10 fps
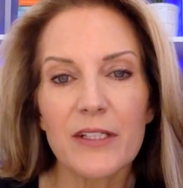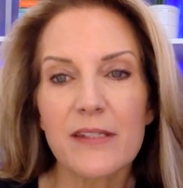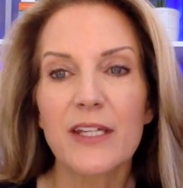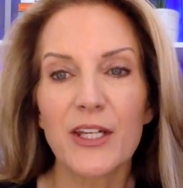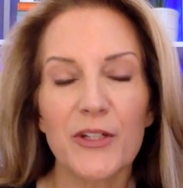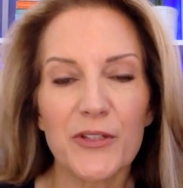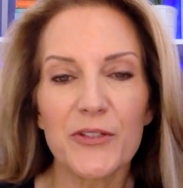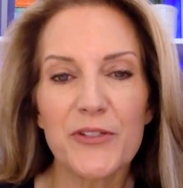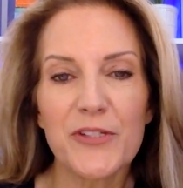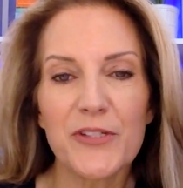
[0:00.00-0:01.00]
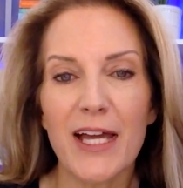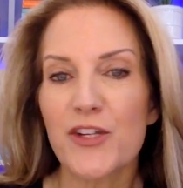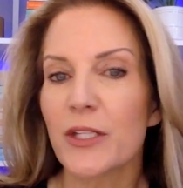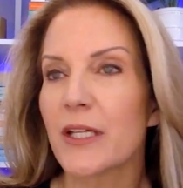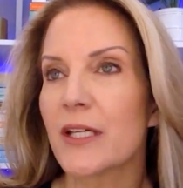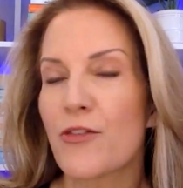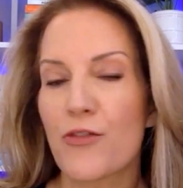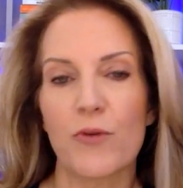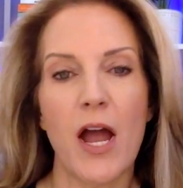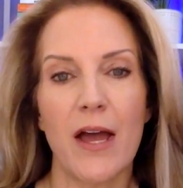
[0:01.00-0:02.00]
skills to actually
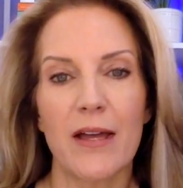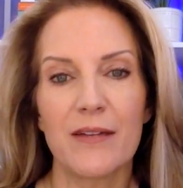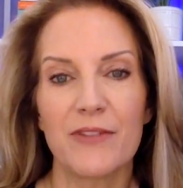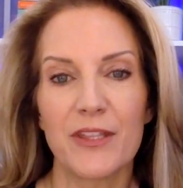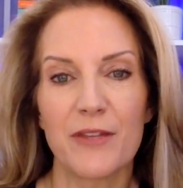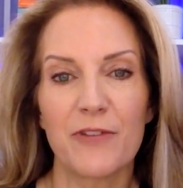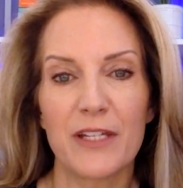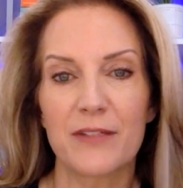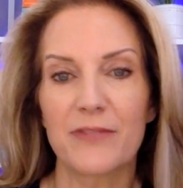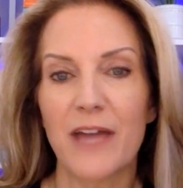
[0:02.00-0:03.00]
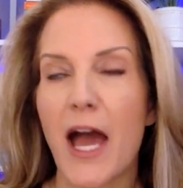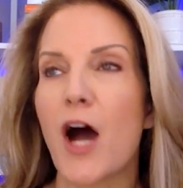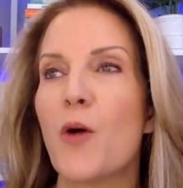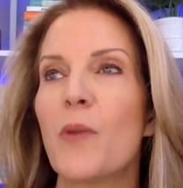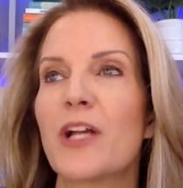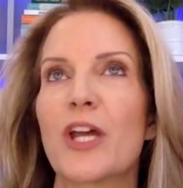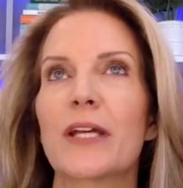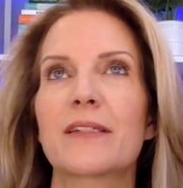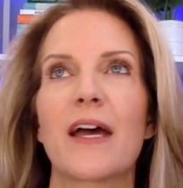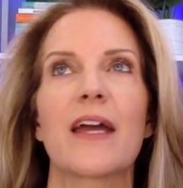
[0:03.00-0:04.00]
thrive in the face of how much
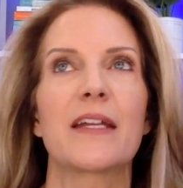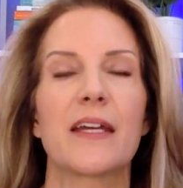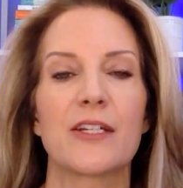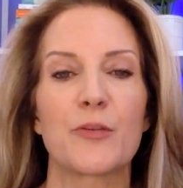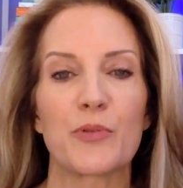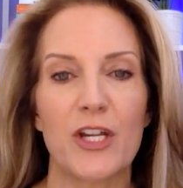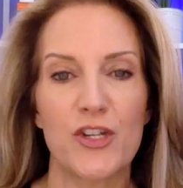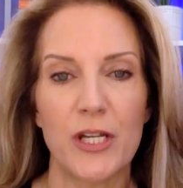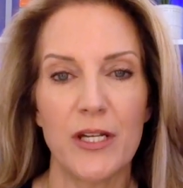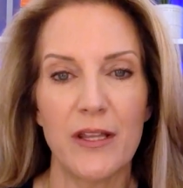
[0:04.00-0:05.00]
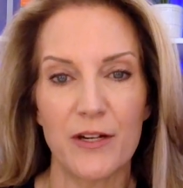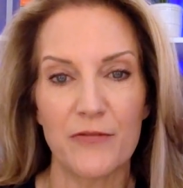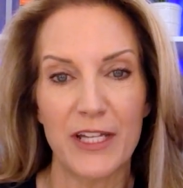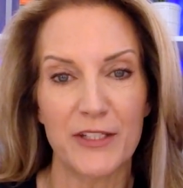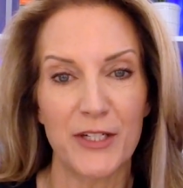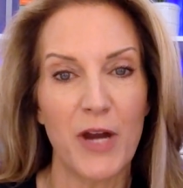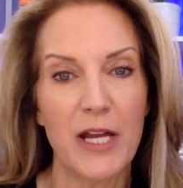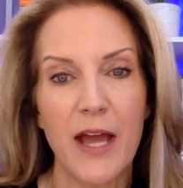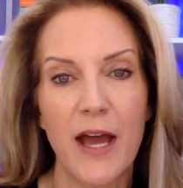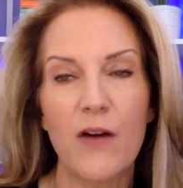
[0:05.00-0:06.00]
anxiety and depression they're facing right
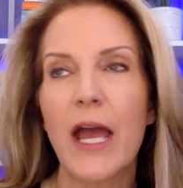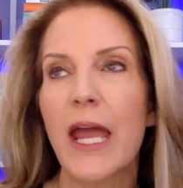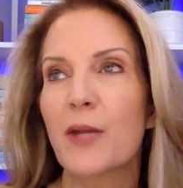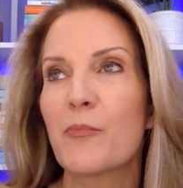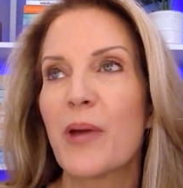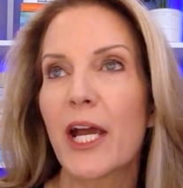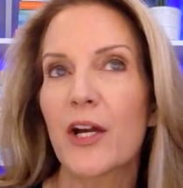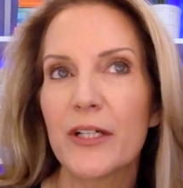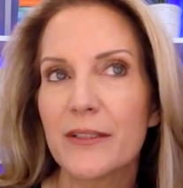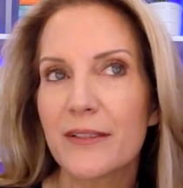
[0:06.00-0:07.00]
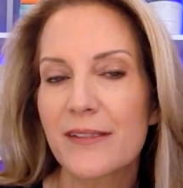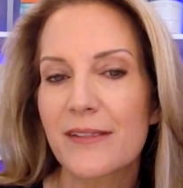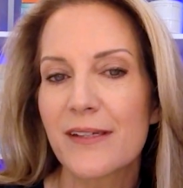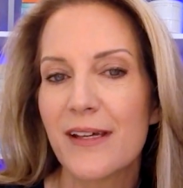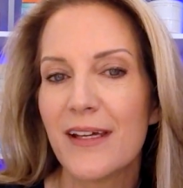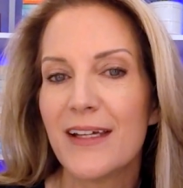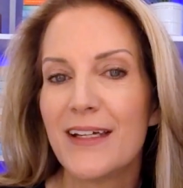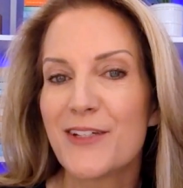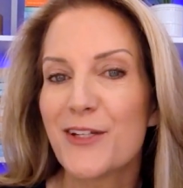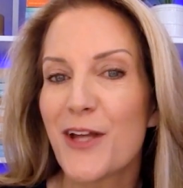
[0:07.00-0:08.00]
now, and parents
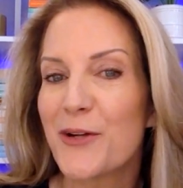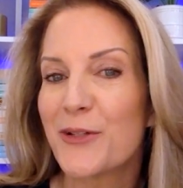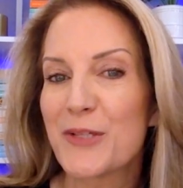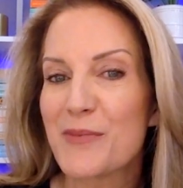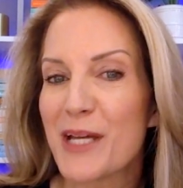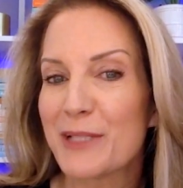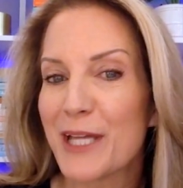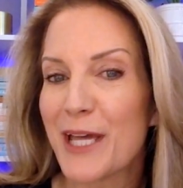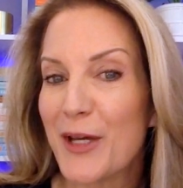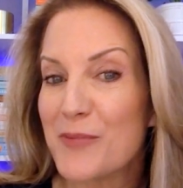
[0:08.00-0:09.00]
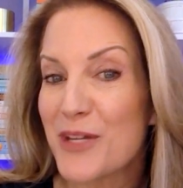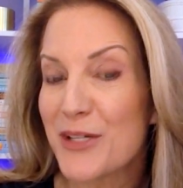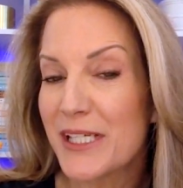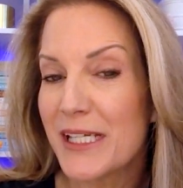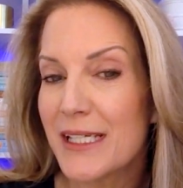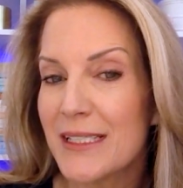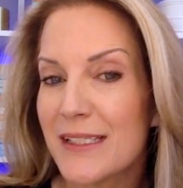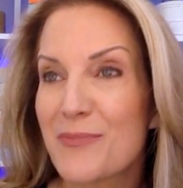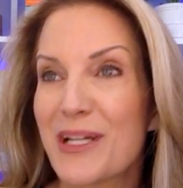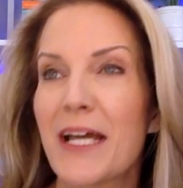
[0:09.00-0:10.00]
to not only be able to help their
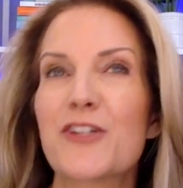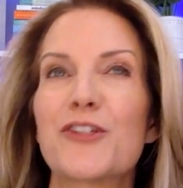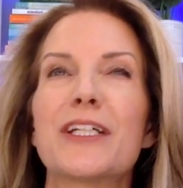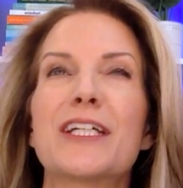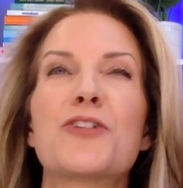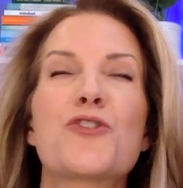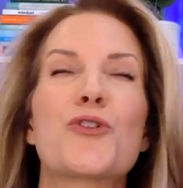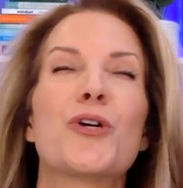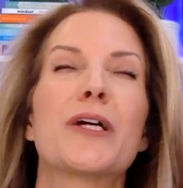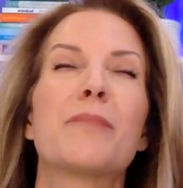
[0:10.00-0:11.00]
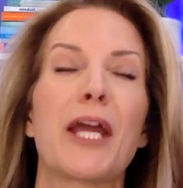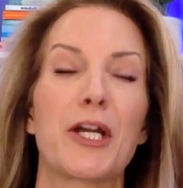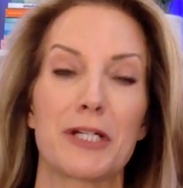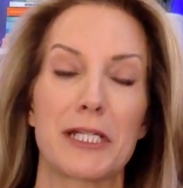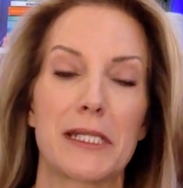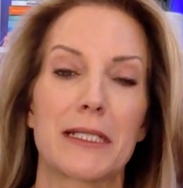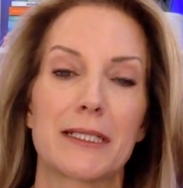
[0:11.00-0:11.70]
teens, but actually enjoy parenting.